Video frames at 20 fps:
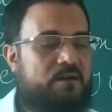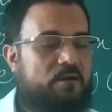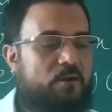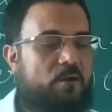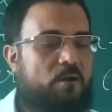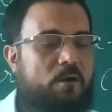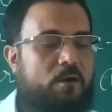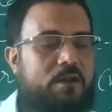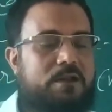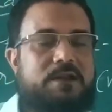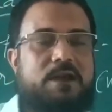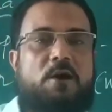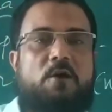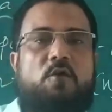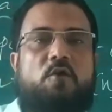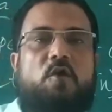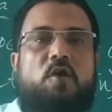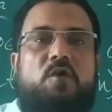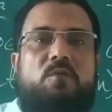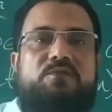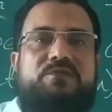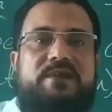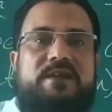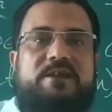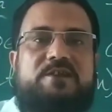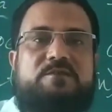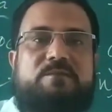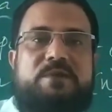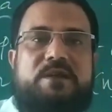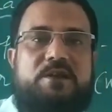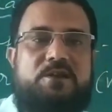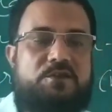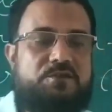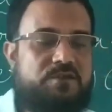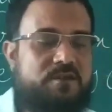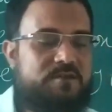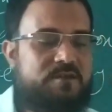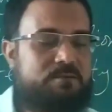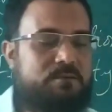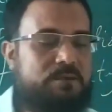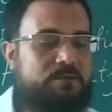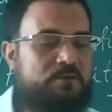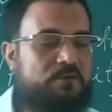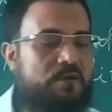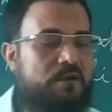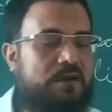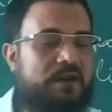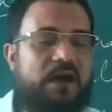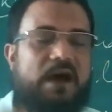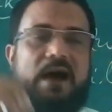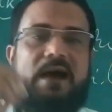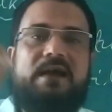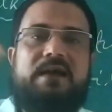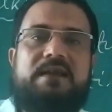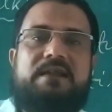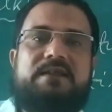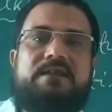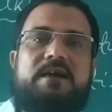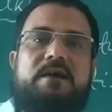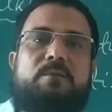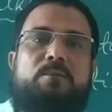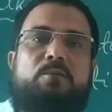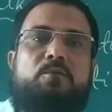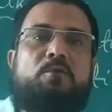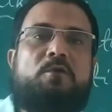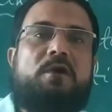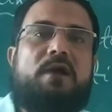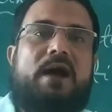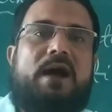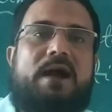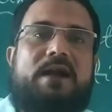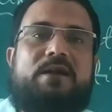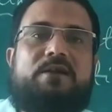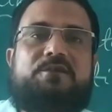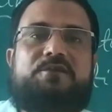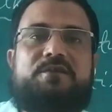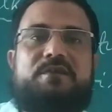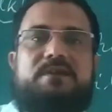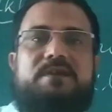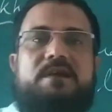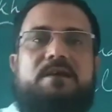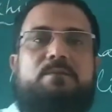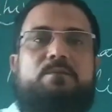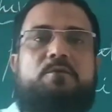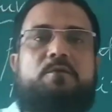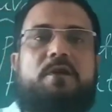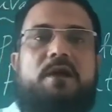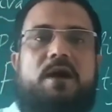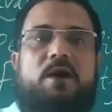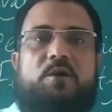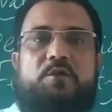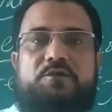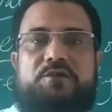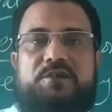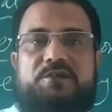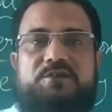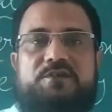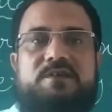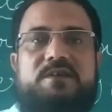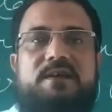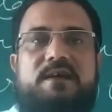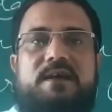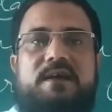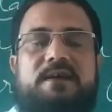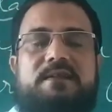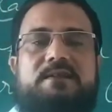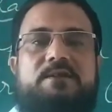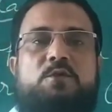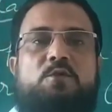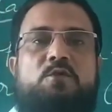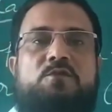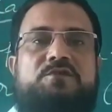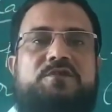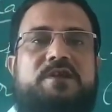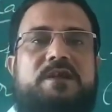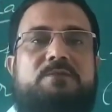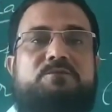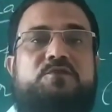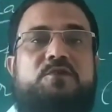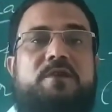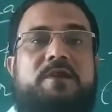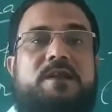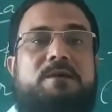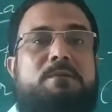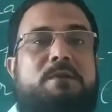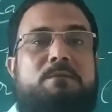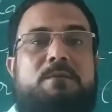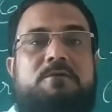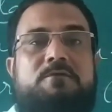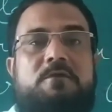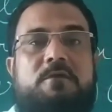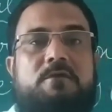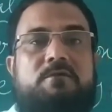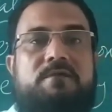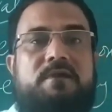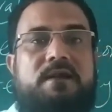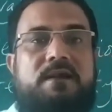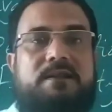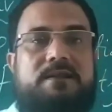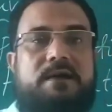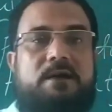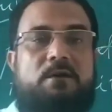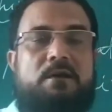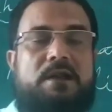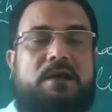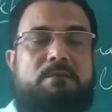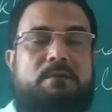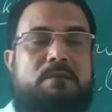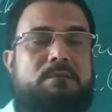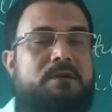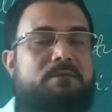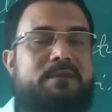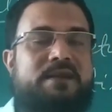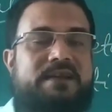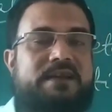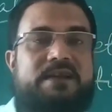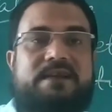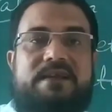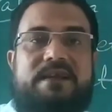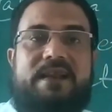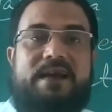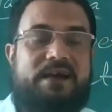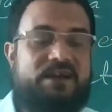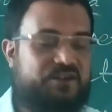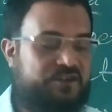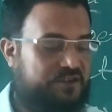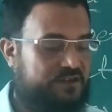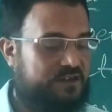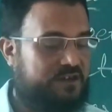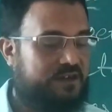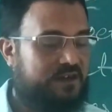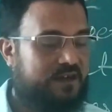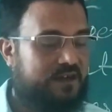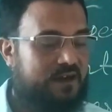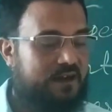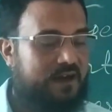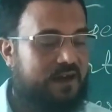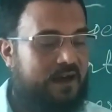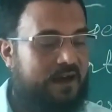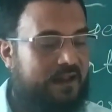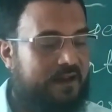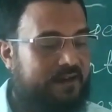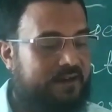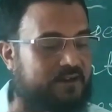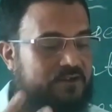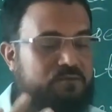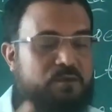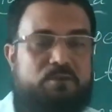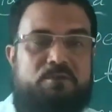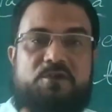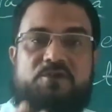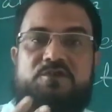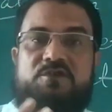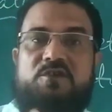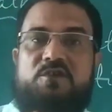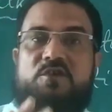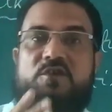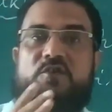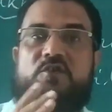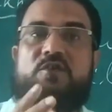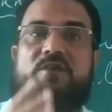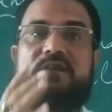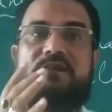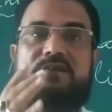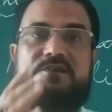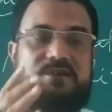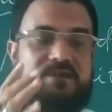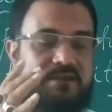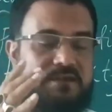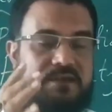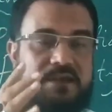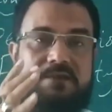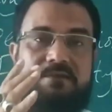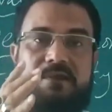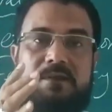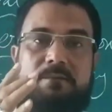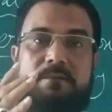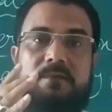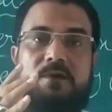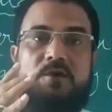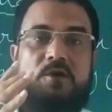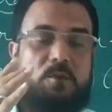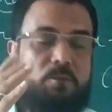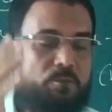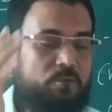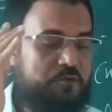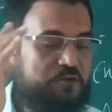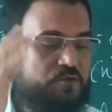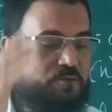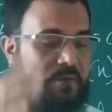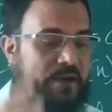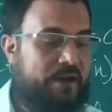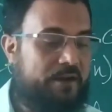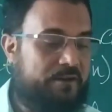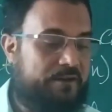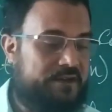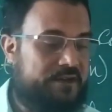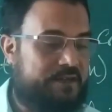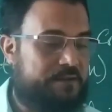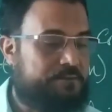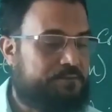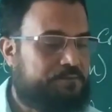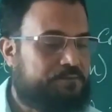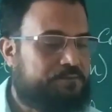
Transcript: All the hopes and aspirations of the people will die in their poor huts, in their poor houses. Those dreams will never be fulfilled. They will never be materialized unless population control is given topmost priority.